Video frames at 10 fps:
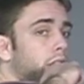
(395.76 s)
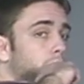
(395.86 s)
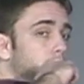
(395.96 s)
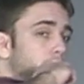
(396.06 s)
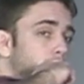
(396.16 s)
You
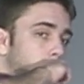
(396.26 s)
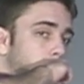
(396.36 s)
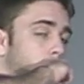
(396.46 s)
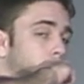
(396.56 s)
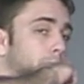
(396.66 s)
can adjust
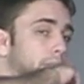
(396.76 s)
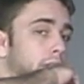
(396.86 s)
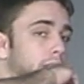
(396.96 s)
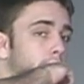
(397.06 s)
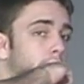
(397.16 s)
your grip as
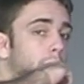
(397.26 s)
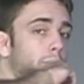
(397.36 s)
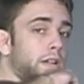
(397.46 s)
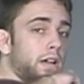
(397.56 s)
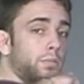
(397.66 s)
necessary up or
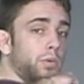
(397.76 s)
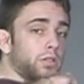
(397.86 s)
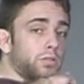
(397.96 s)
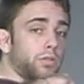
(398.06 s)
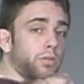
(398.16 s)
down the belt
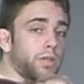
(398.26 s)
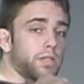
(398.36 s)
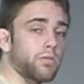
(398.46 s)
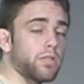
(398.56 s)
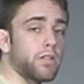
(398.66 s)
to increase
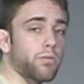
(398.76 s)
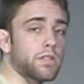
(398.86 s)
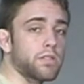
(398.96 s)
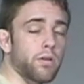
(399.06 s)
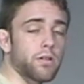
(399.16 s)
or decrease
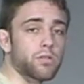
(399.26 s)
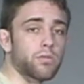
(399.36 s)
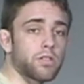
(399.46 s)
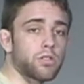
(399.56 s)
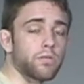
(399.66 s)
the amount of
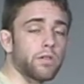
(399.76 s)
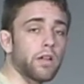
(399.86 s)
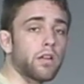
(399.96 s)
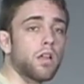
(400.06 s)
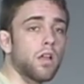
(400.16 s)
stretch that you've
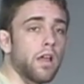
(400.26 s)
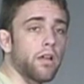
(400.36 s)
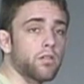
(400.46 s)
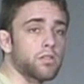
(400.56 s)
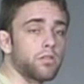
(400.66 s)
got, and
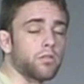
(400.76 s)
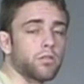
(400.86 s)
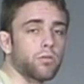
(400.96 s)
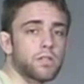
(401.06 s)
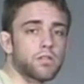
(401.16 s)
also to
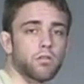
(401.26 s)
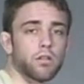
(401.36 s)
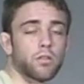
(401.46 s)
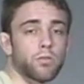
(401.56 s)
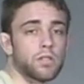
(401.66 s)
decrease or
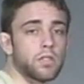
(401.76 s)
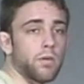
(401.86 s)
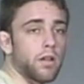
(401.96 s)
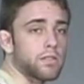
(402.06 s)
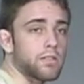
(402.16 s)
increase the
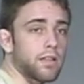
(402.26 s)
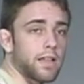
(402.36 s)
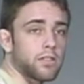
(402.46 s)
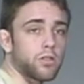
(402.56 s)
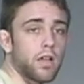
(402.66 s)
amount of slack
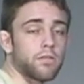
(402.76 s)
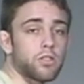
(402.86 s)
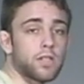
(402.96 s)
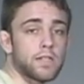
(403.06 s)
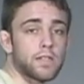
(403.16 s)
that you have to
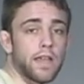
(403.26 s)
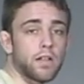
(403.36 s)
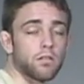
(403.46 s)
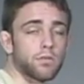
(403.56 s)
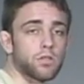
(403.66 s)
change the angle
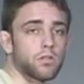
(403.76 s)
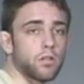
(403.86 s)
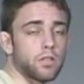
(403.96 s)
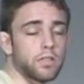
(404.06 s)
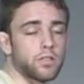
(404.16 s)
of
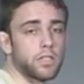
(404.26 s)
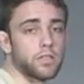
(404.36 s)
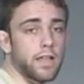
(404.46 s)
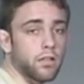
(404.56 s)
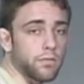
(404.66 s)

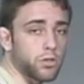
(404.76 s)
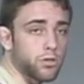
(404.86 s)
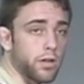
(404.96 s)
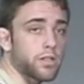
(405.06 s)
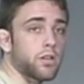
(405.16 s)
your
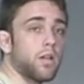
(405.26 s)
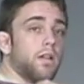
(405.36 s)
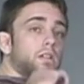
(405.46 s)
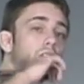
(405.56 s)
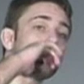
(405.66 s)
stretch.
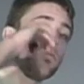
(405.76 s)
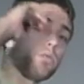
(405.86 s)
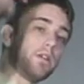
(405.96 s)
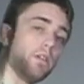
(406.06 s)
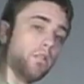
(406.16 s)
So when we're
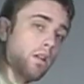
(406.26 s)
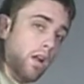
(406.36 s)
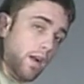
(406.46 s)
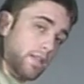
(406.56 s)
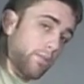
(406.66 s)
here, I
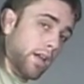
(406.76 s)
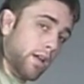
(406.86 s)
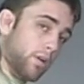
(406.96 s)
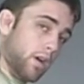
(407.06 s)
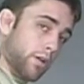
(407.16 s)
can take my hand
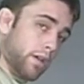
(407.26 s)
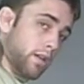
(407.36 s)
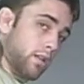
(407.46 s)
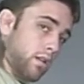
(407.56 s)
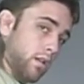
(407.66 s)
behind my
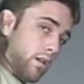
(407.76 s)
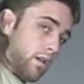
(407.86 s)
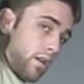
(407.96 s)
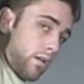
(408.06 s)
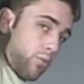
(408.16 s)
head, and
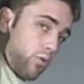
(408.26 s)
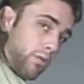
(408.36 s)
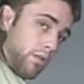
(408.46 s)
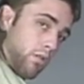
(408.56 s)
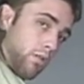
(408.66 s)
I can pull my
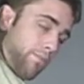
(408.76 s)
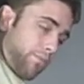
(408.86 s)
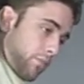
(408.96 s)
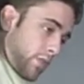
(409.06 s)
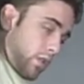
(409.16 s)
arm
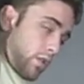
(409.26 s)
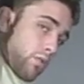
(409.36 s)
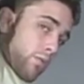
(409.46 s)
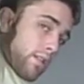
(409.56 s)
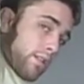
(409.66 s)

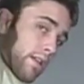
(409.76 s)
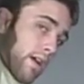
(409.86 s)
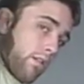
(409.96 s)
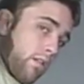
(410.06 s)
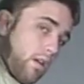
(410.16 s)
directly down.